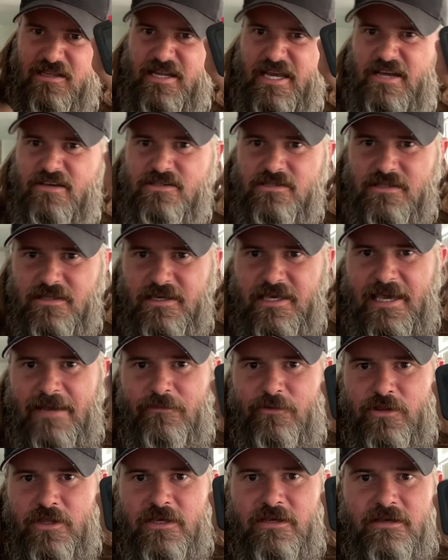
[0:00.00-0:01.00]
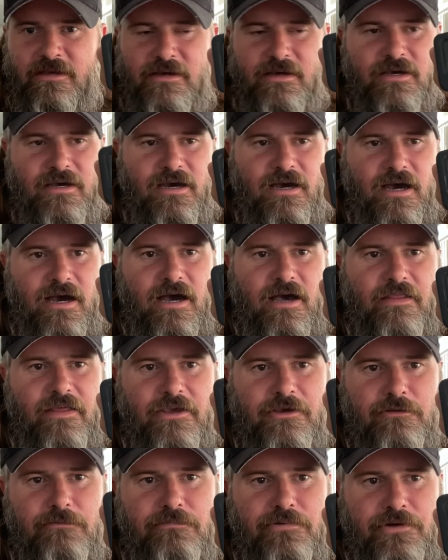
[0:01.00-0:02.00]
housing that came with it that
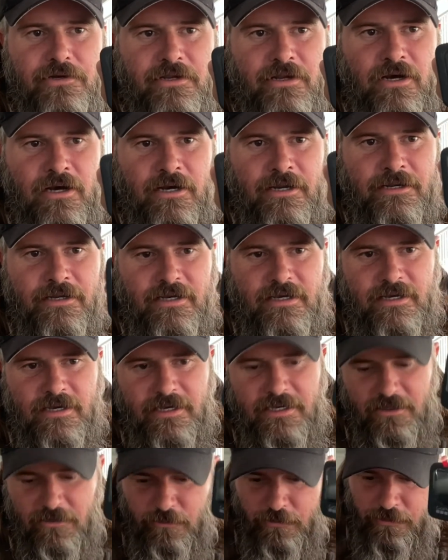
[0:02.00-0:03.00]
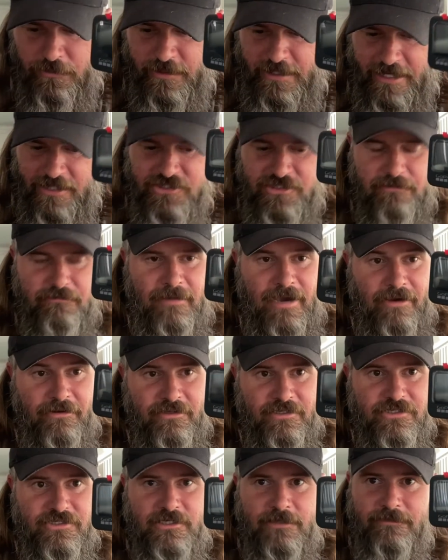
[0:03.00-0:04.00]
you'd put it on in order to actually mount
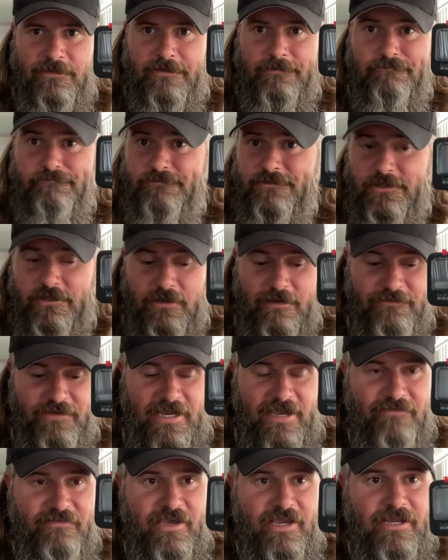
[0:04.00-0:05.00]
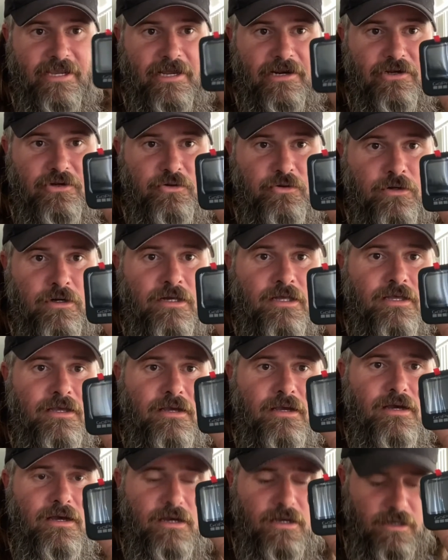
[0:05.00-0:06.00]
it to something. So you don't have to have that. Kind of cool.
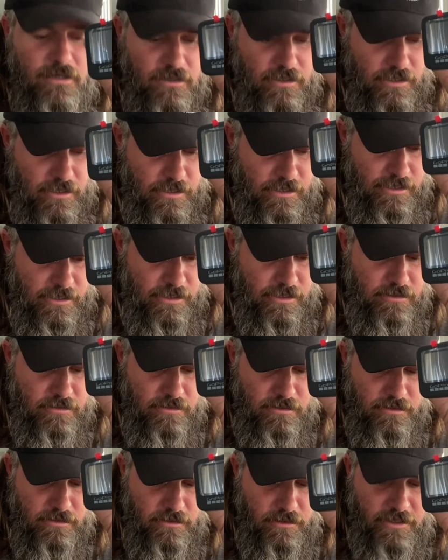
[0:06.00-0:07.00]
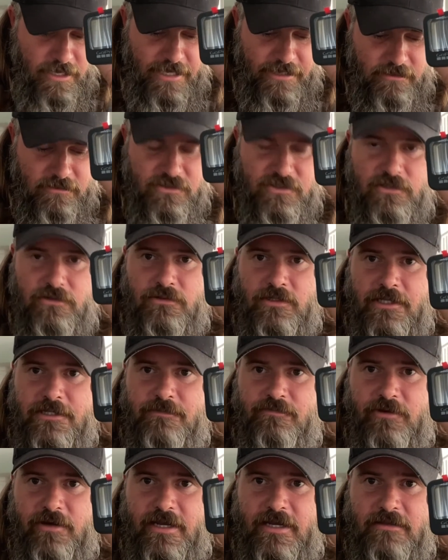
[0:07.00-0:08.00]
All right, so let's
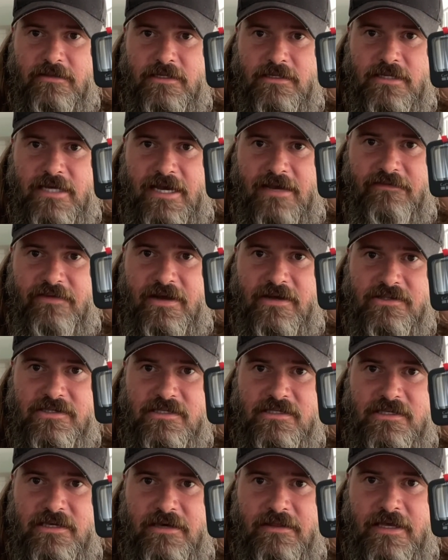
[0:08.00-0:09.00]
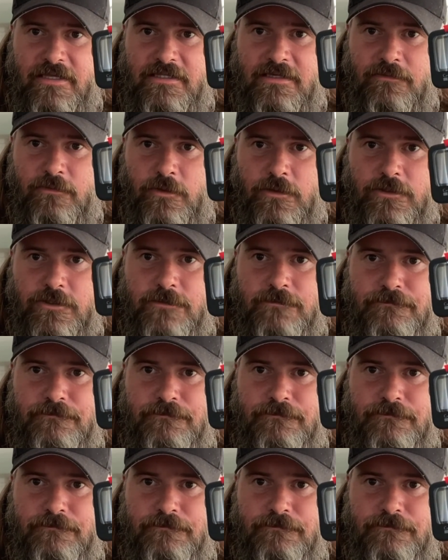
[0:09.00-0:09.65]
break out the dive housing, see how that thing works.